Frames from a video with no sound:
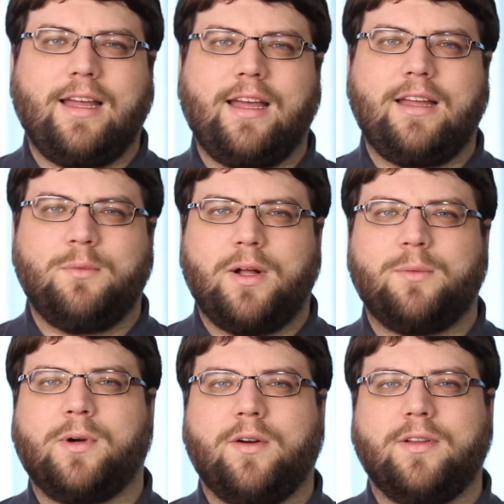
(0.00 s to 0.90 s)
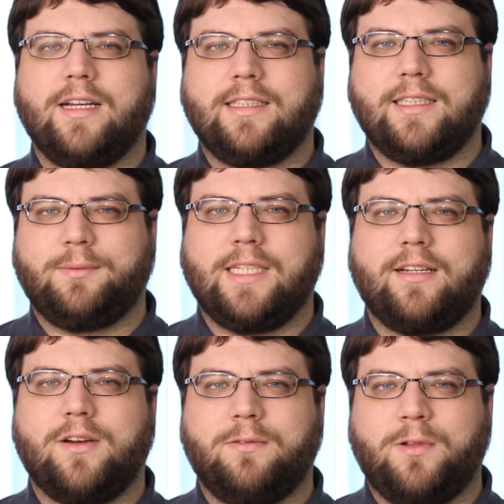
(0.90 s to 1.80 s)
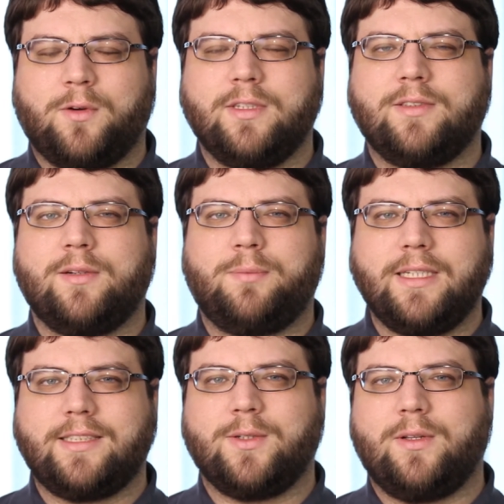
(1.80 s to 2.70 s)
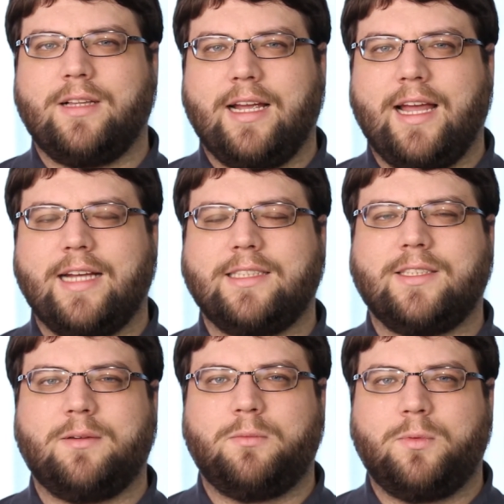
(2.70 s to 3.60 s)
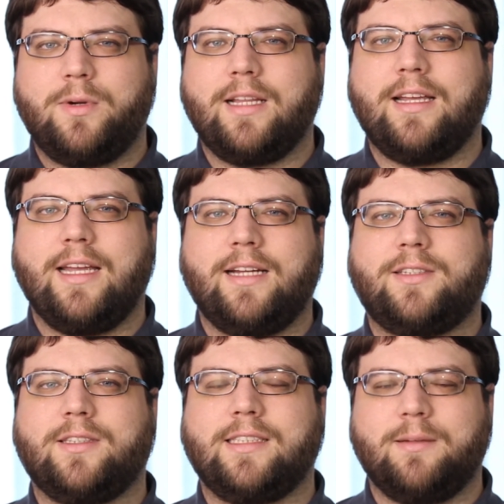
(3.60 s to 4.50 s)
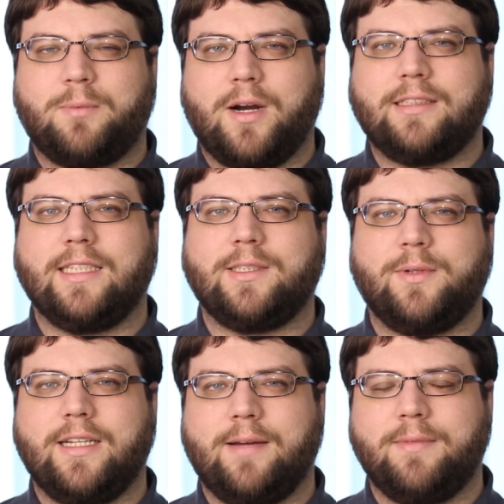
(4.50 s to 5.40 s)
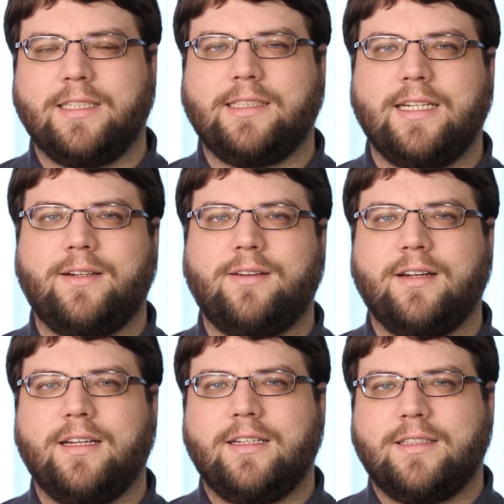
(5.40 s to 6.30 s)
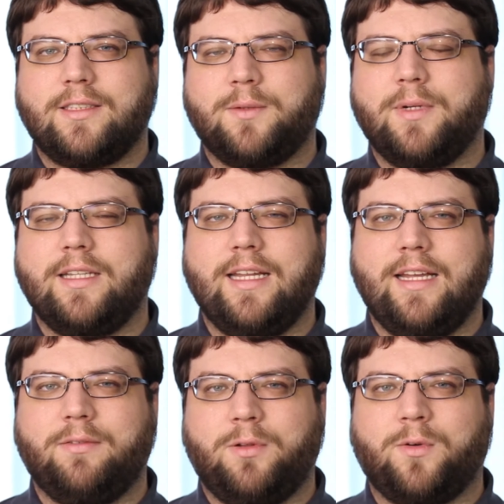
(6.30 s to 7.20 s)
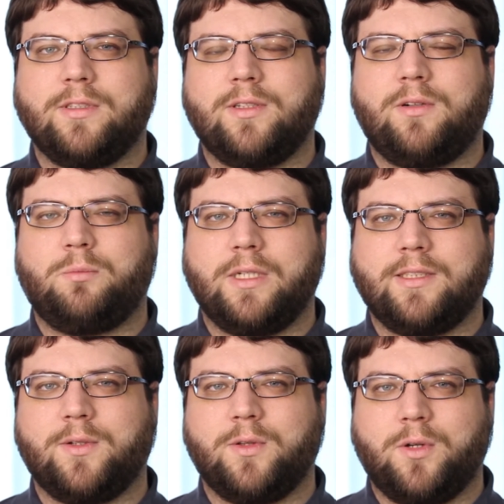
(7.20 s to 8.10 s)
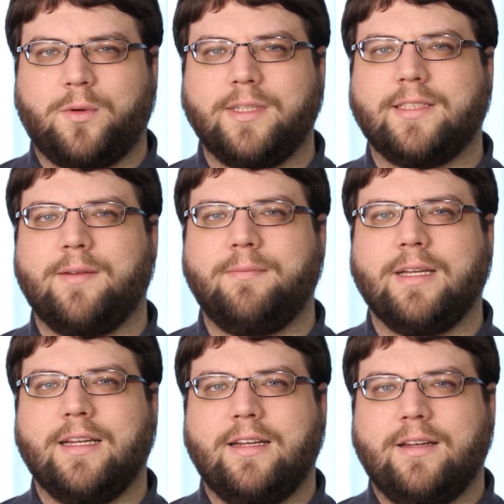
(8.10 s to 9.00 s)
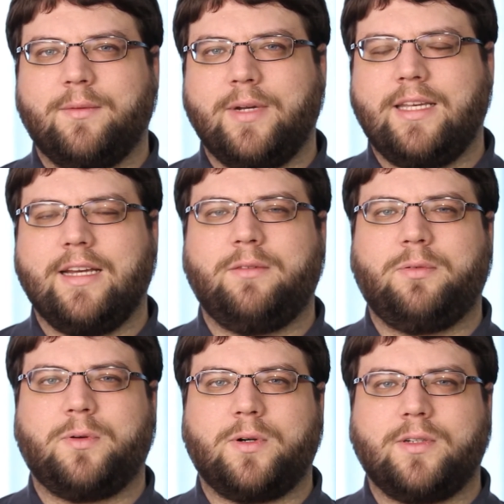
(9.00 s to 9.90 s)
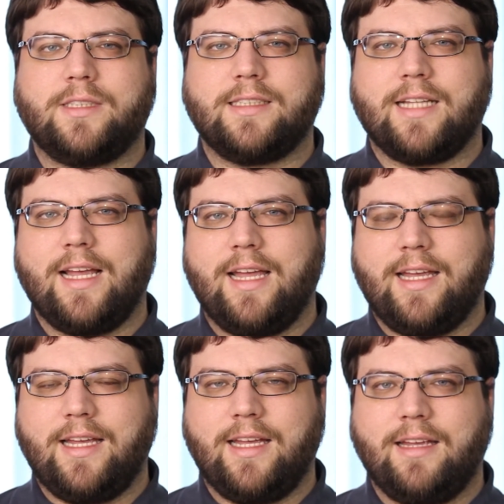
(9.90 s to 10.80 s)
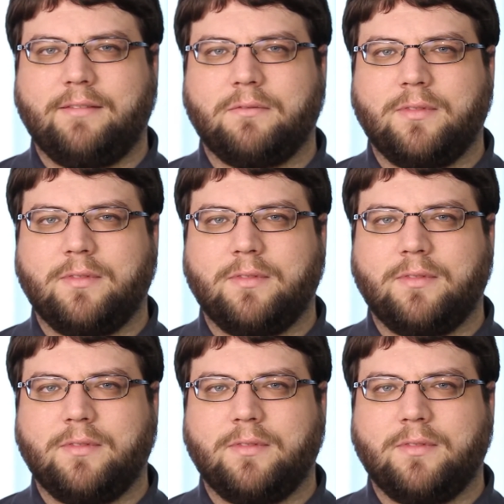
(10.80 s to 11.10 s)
And while we're on the subject of Florenceville, Bristol, I had some really interesting projects with them this year. So with the Florenceville, Bristol tourism, we did first a